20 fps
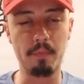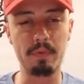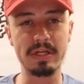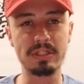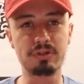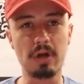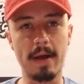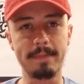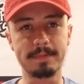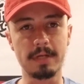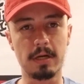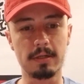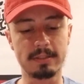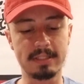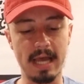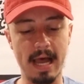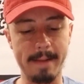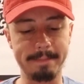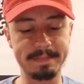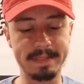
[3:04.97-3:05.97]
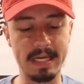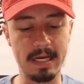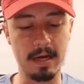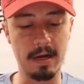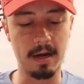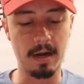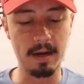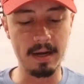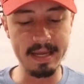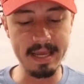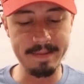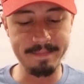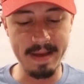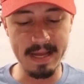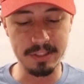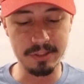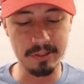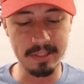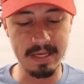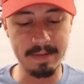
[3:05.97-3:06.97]
We dropped our top tier in
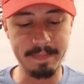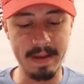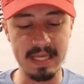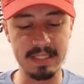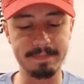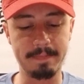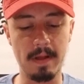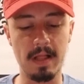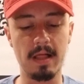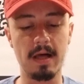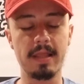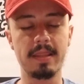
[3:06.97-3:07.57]
Major League Baseball